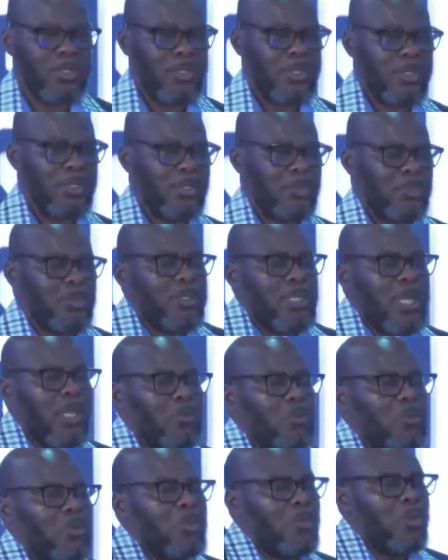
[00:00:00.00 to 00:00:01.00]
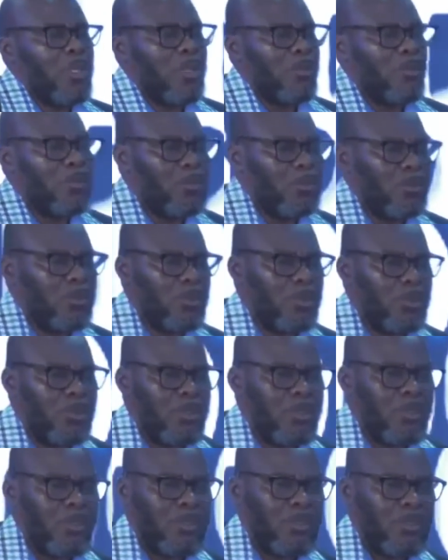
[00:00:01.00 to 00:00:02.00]
so that we'll be able
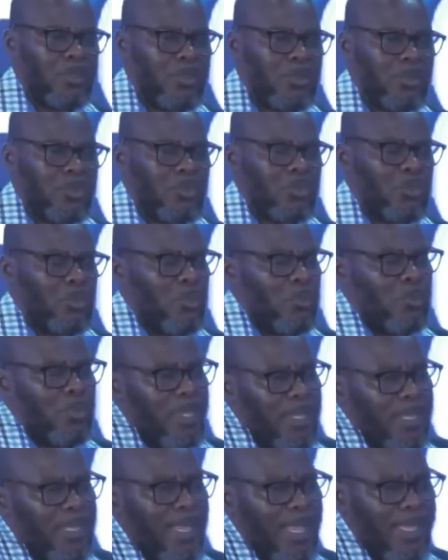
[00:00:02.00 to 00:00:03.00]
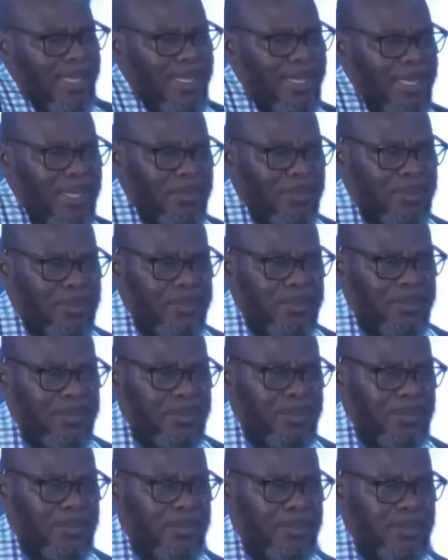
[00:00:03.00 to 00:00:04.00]
to be like him.
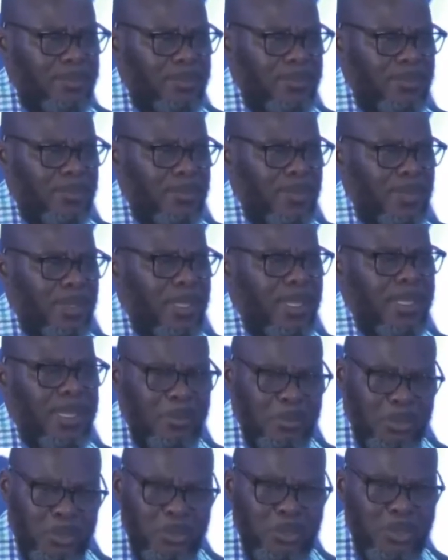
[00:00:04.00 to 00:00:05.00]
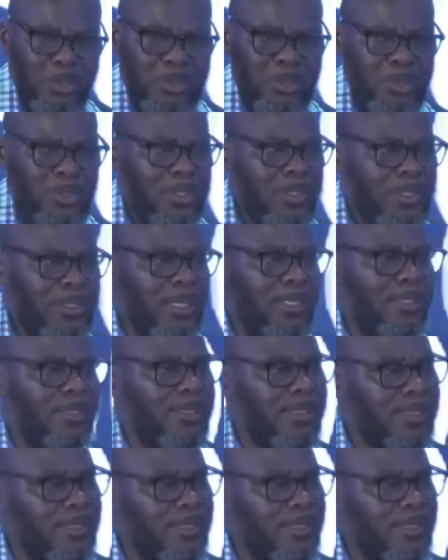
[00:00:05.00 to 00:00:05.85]
And I'm sure that this